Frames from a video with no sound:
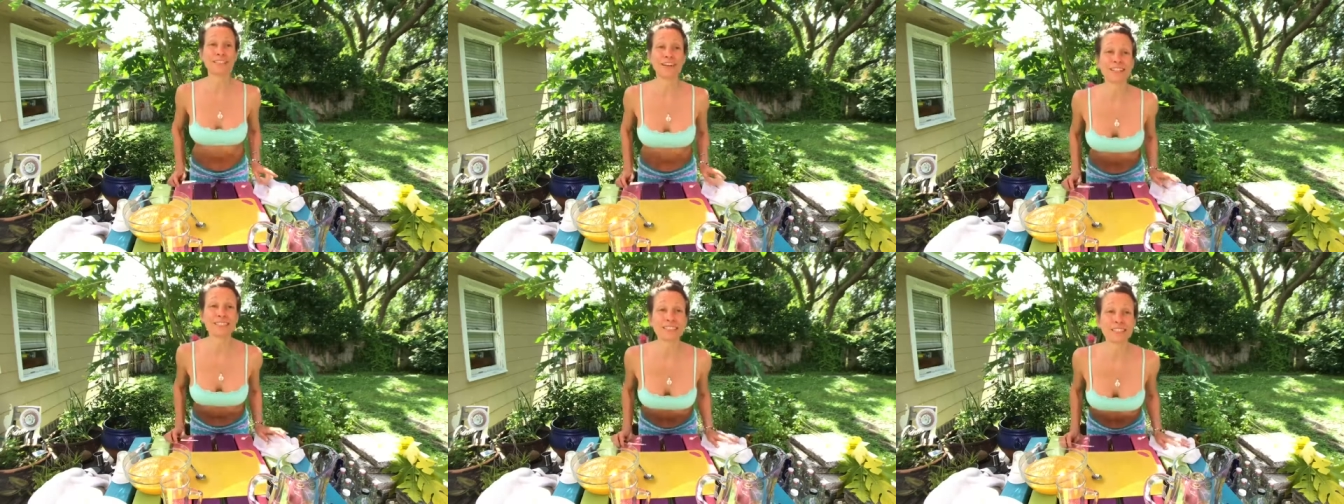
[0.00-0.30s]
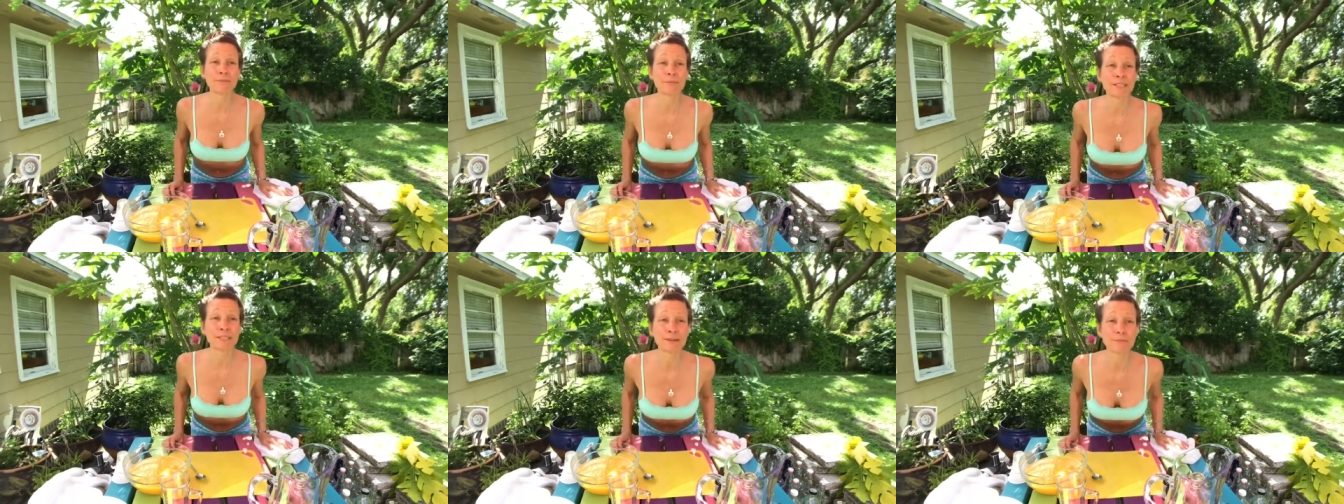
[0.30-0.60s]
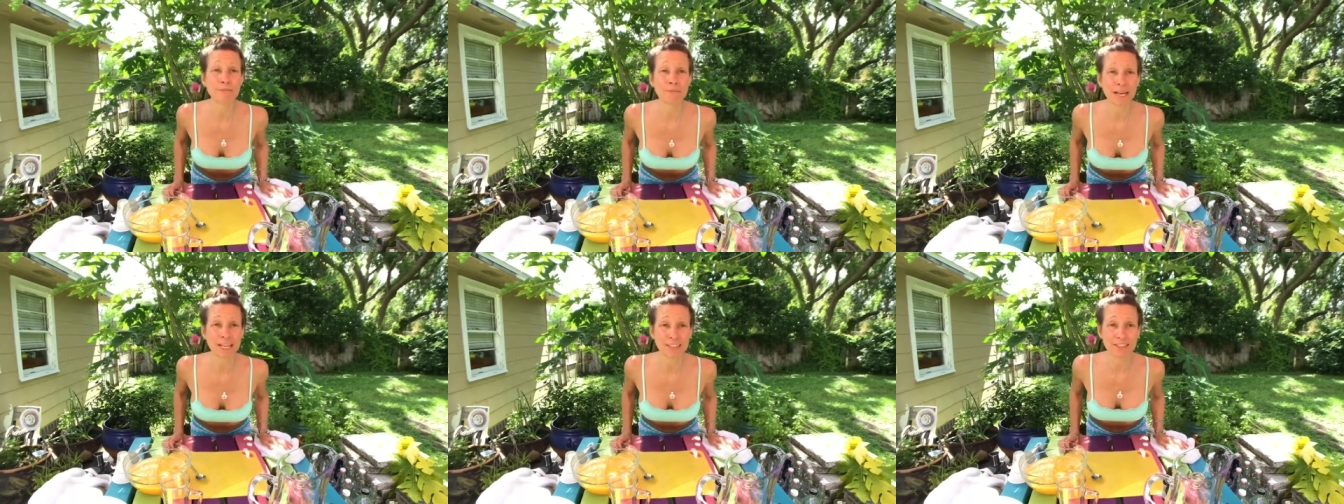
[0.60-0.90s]
not to make a
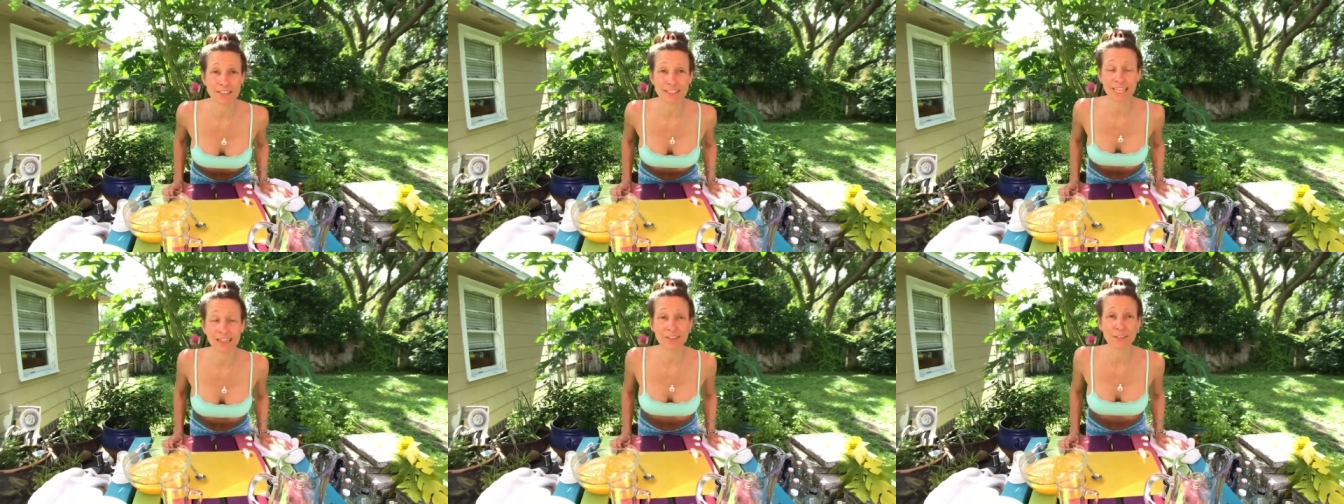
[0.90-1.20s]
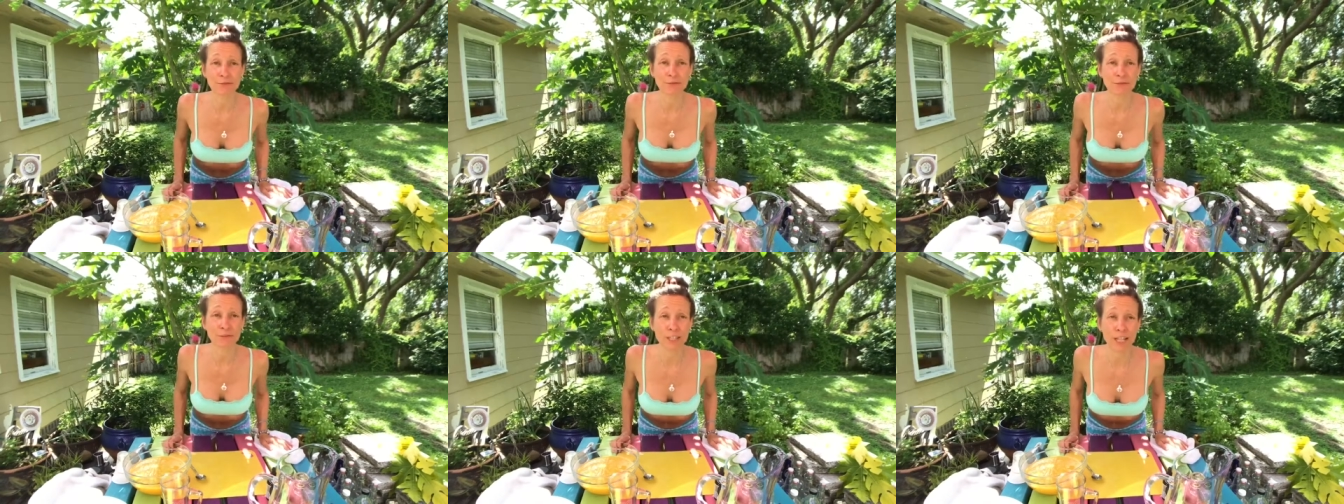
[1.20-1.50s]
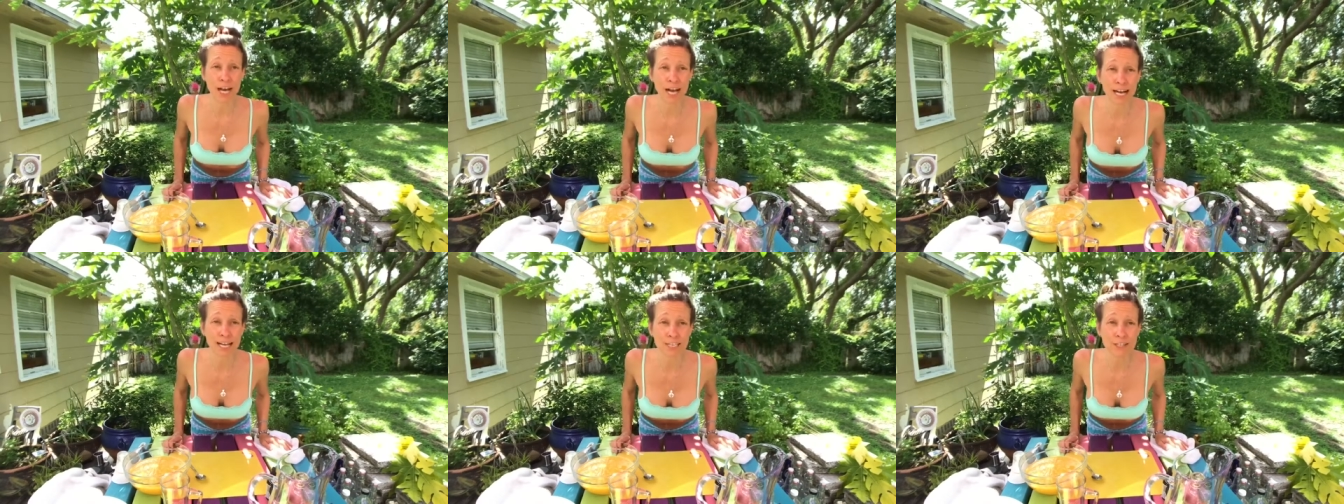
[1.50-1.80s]
mess. Now the
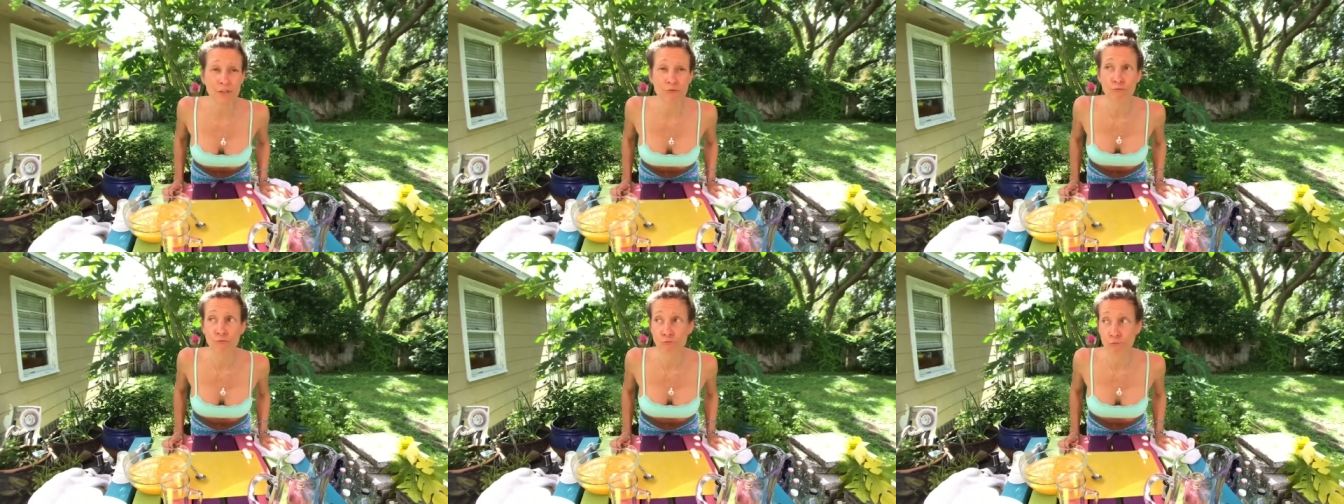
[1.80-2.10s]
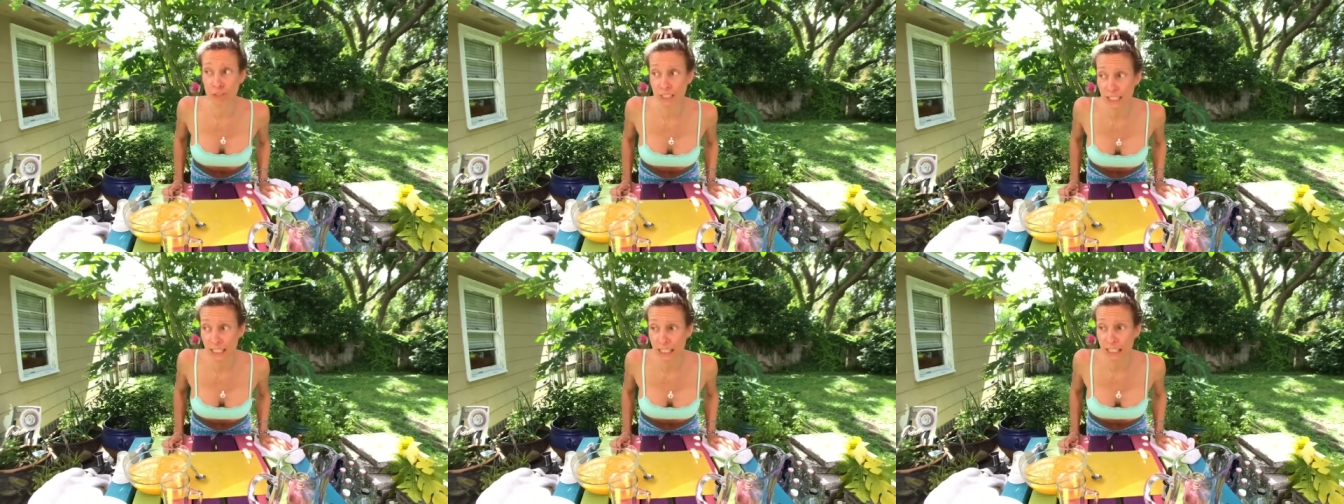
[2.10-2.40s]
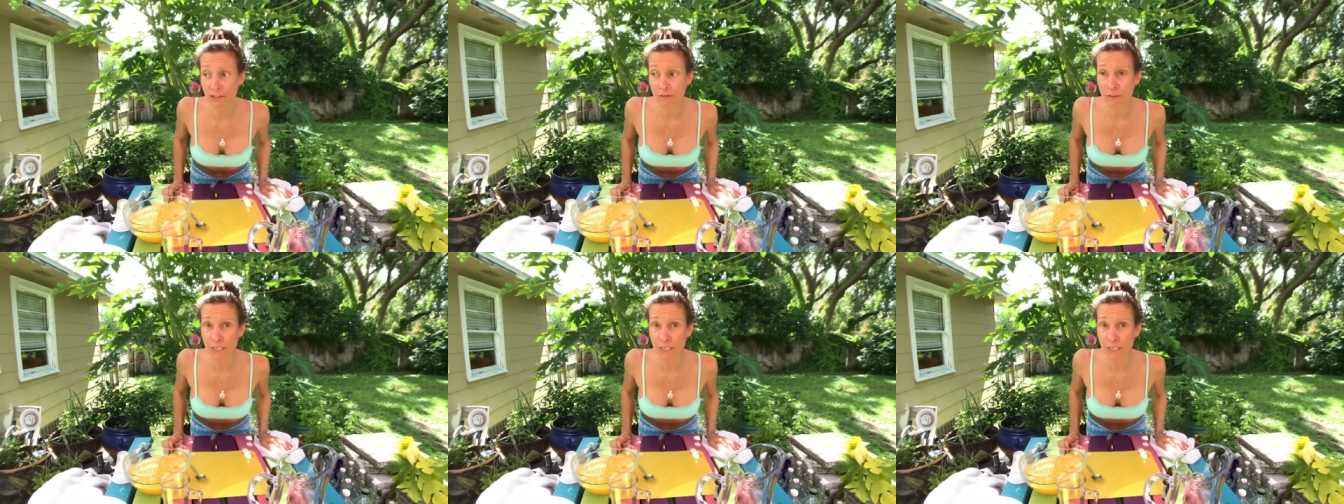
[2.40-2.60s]
flies really,